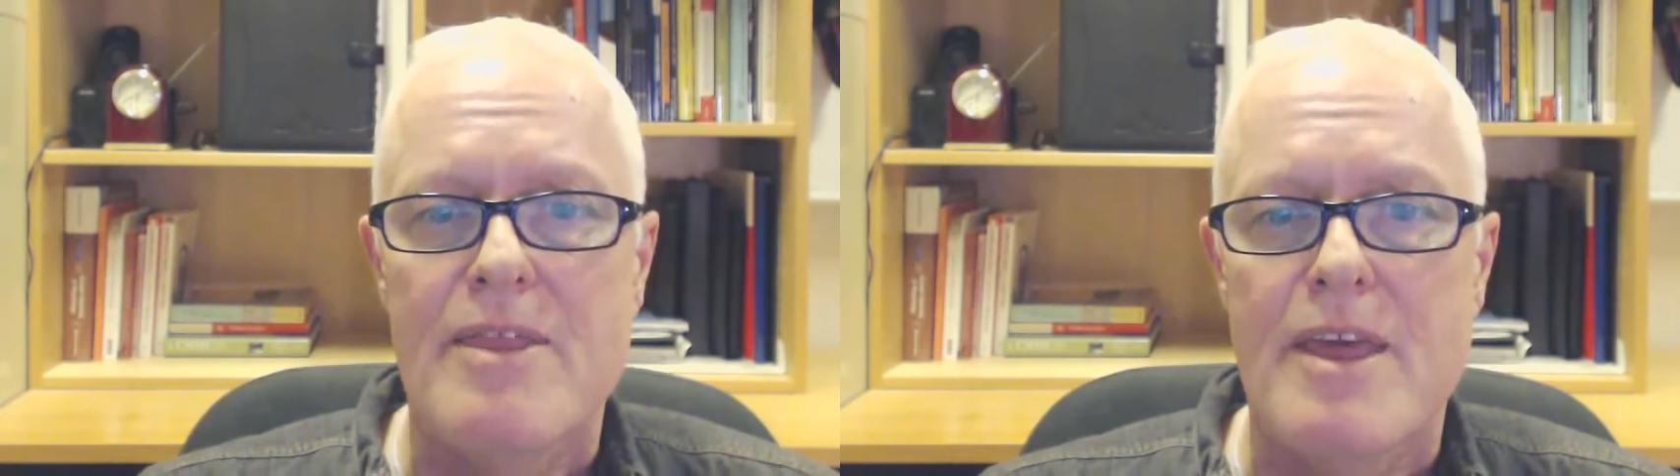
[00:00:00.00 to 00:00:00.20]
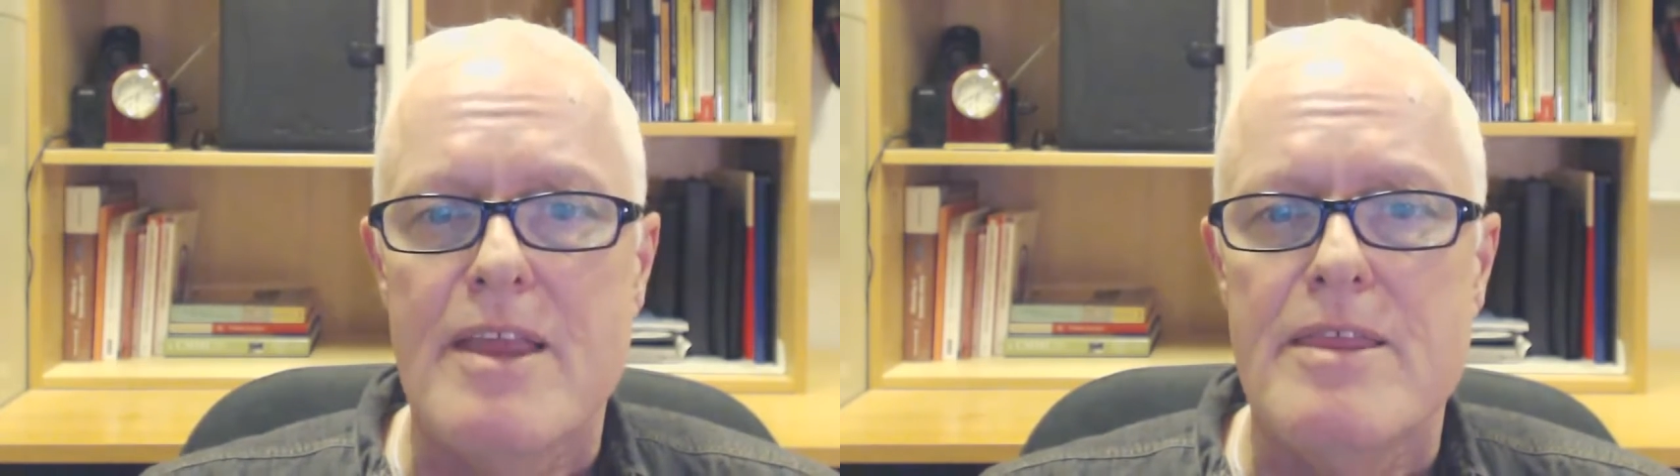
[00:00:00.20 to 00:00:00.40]

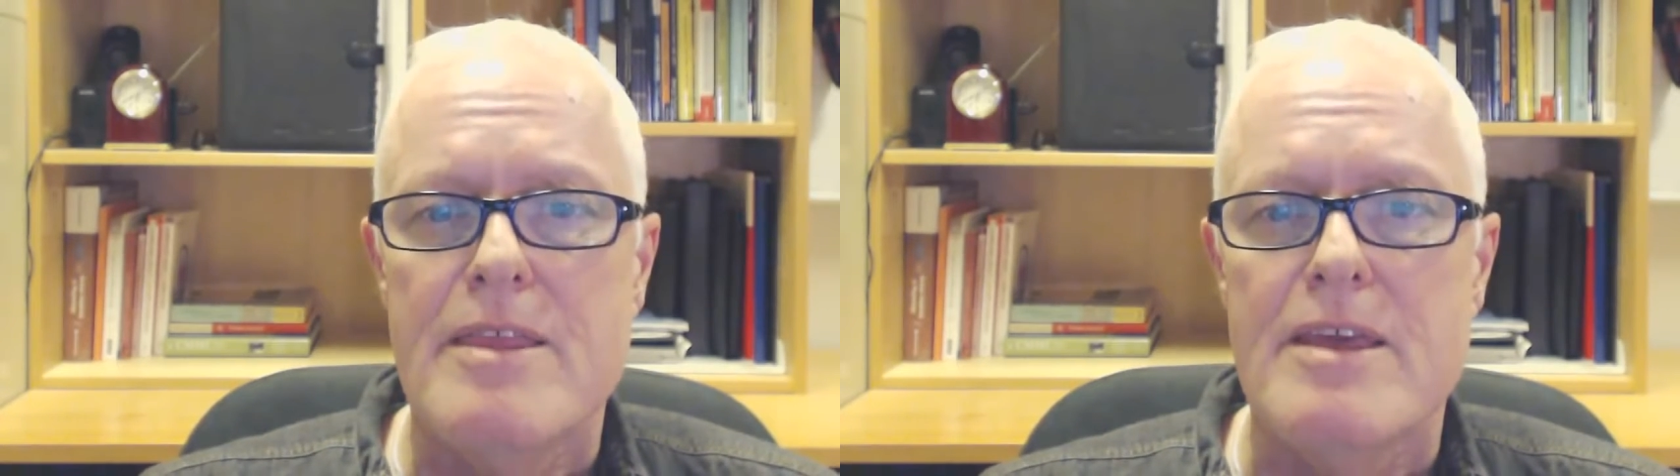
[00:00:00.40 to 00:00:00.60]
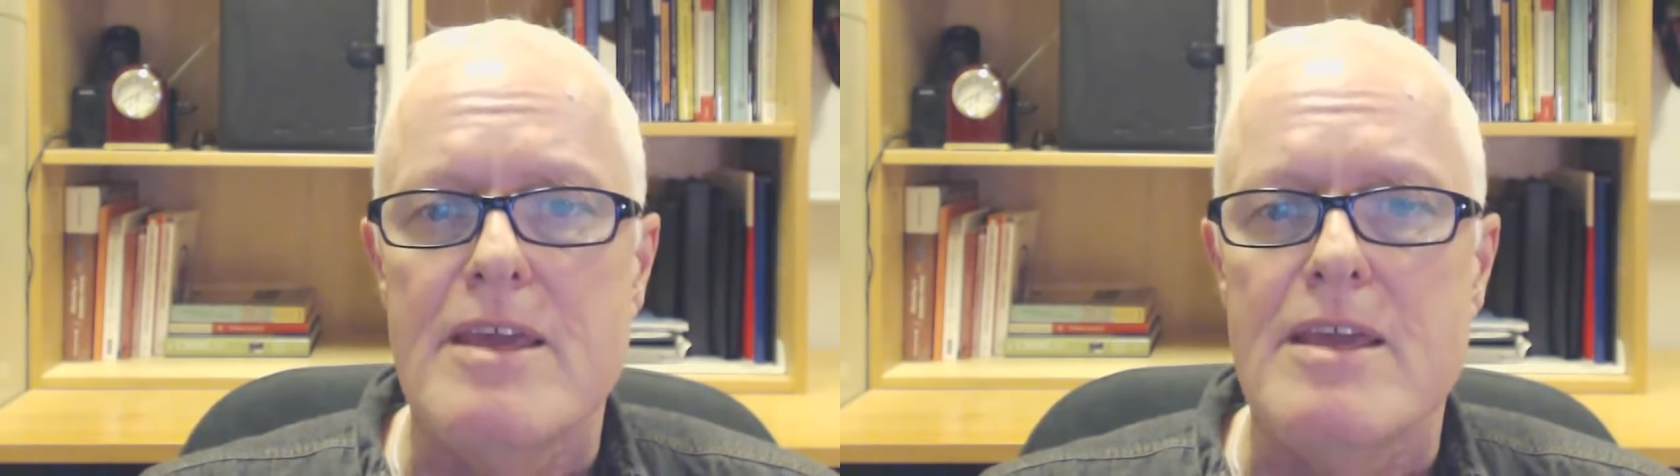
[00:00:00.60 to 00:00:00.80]
and
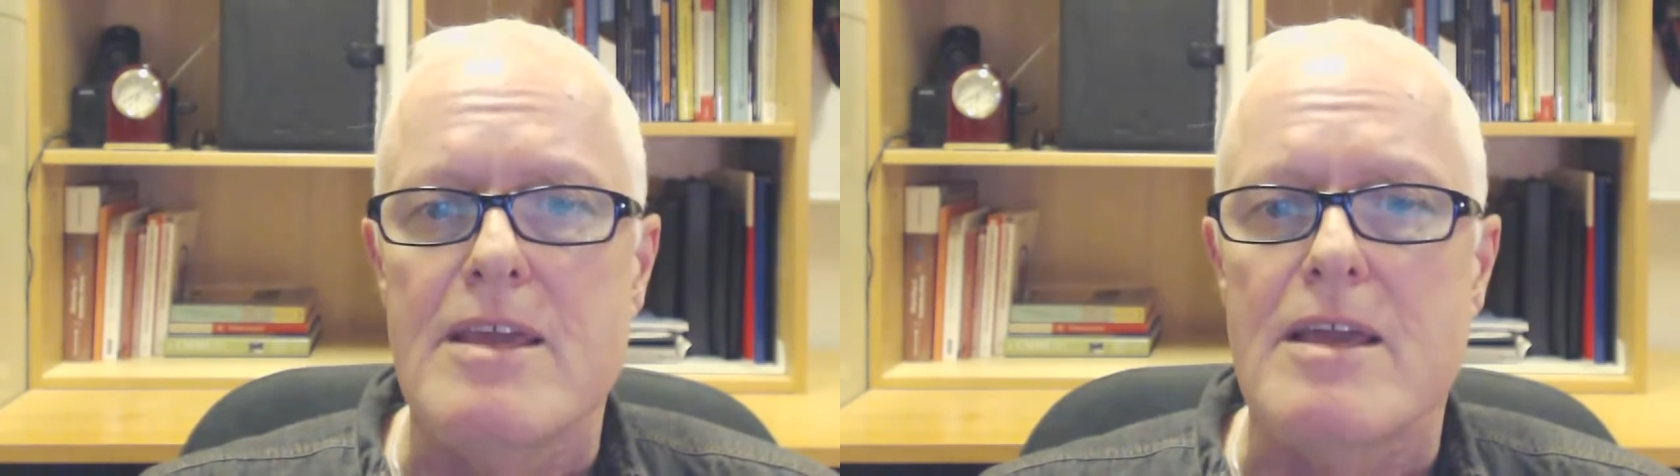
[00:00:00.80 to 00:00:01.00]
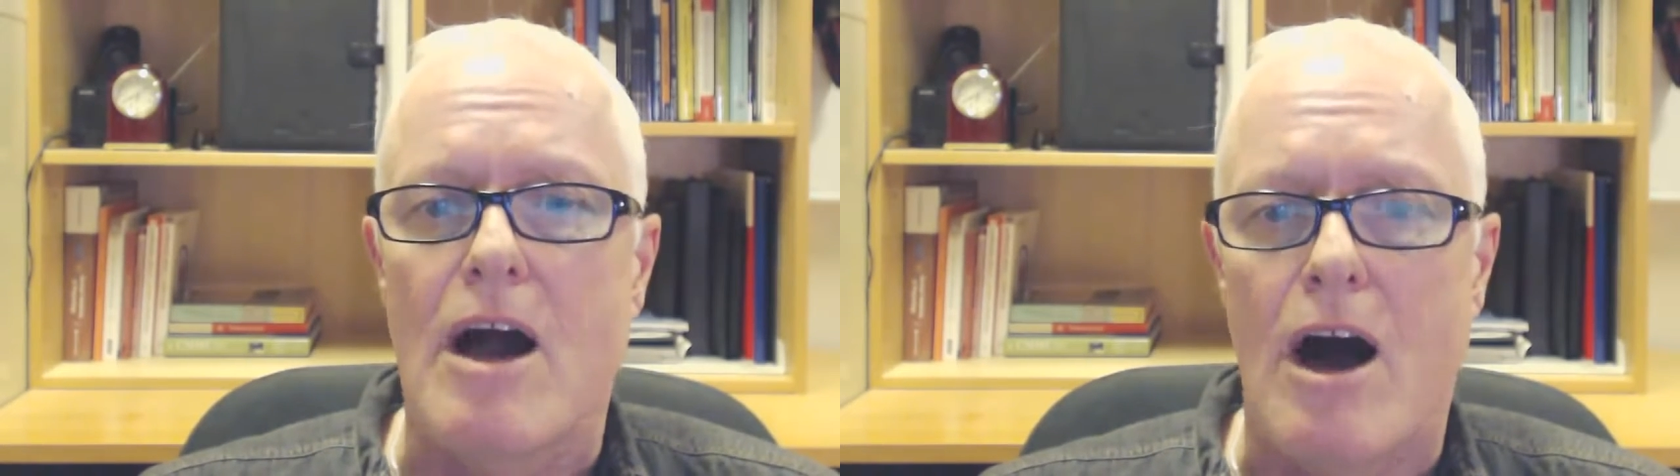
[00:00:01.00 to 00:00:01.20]
then
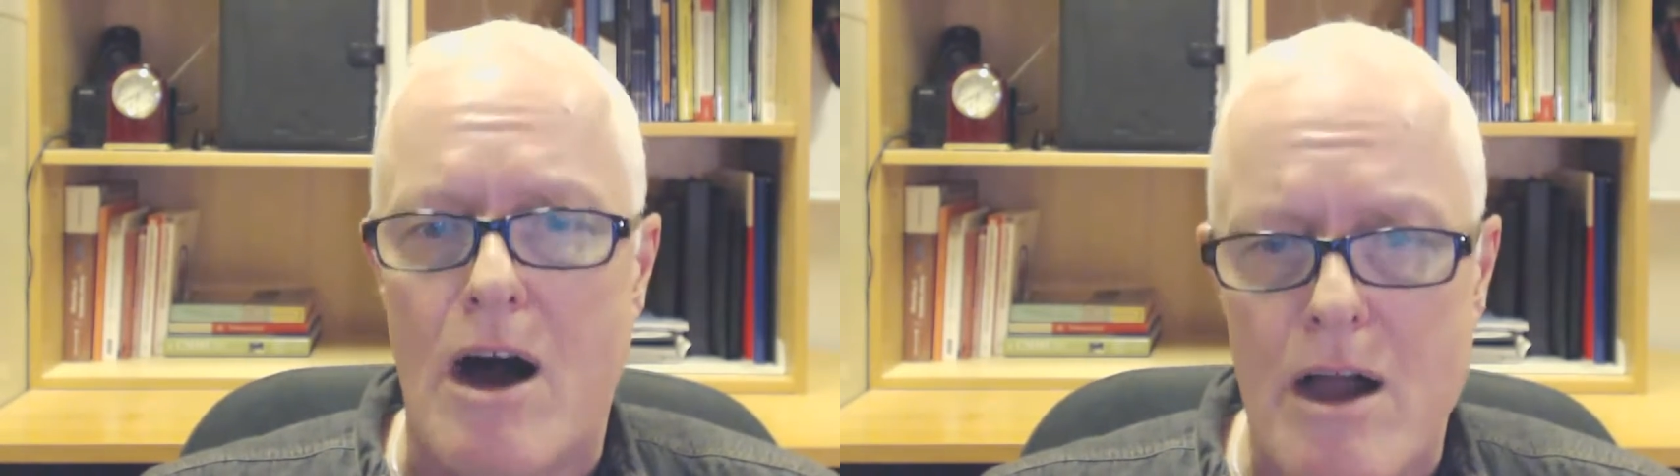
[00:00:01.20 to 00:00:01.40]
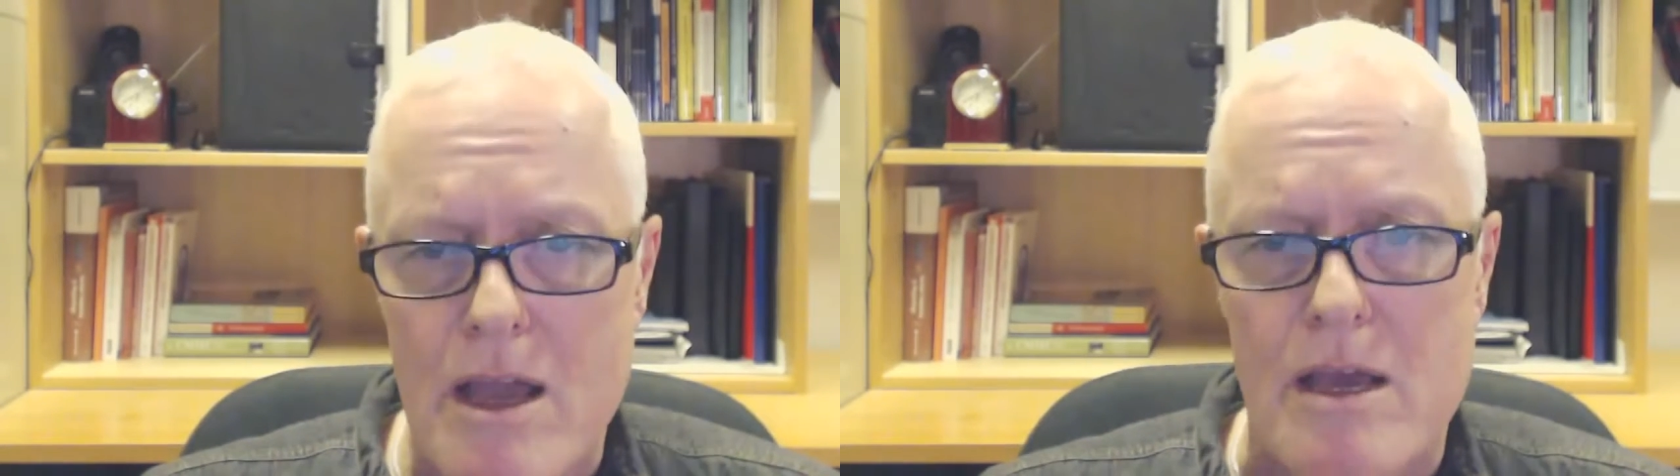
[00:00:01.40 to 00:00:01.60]
the
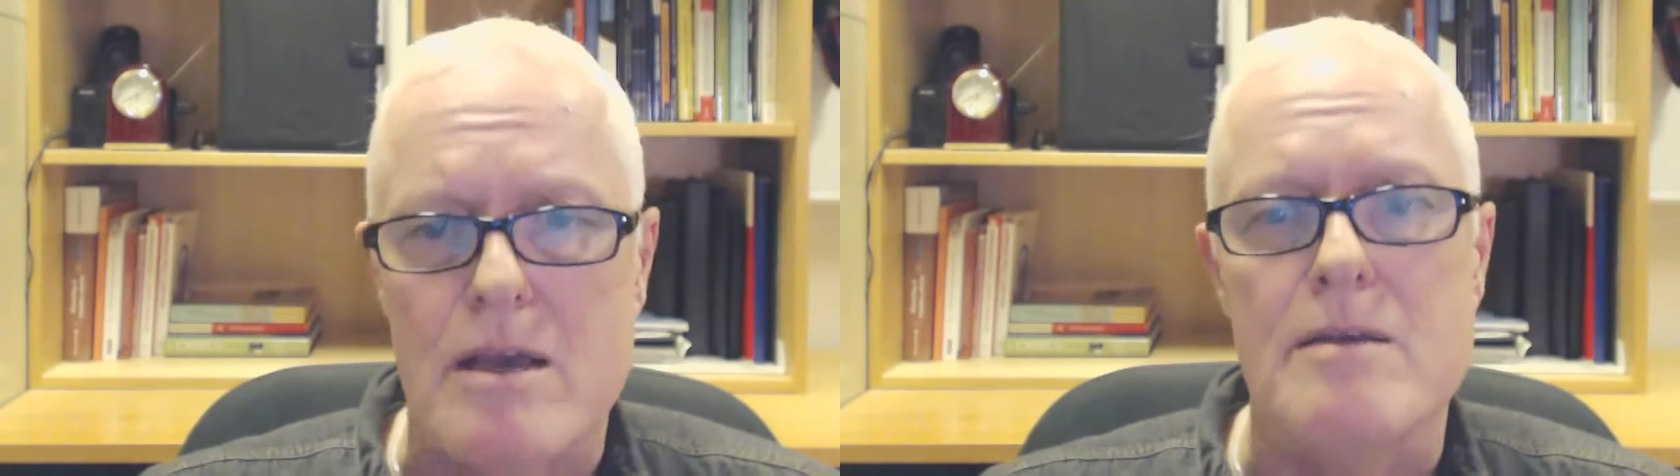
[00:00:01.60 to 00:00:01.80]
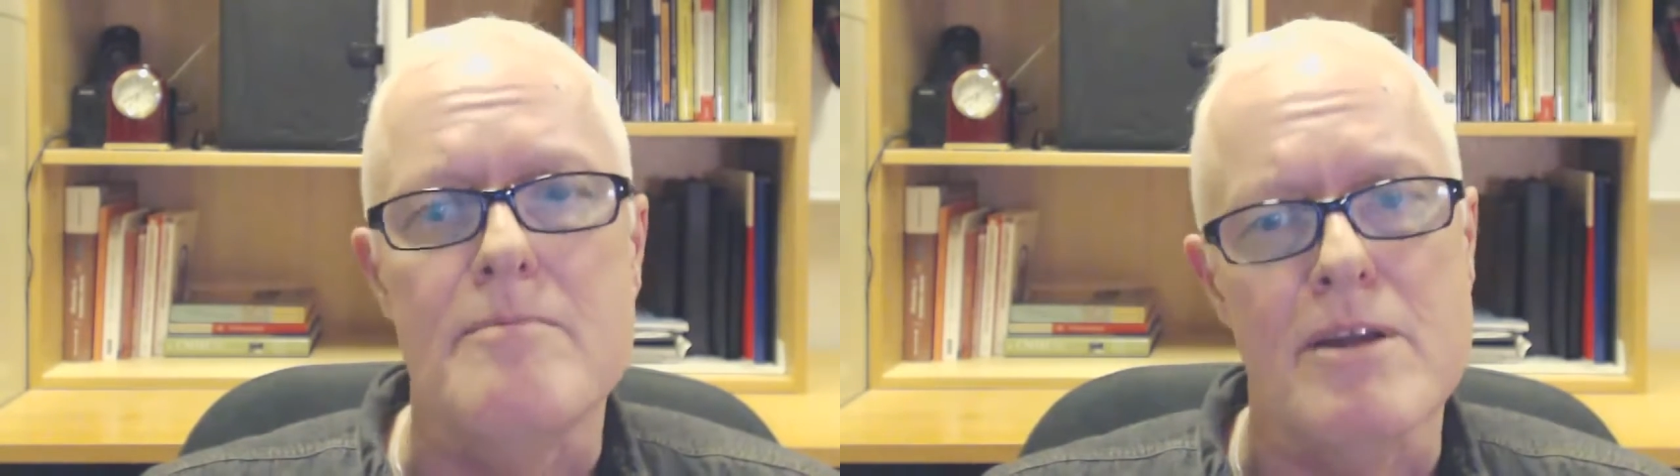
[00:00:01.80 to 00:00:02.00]
higher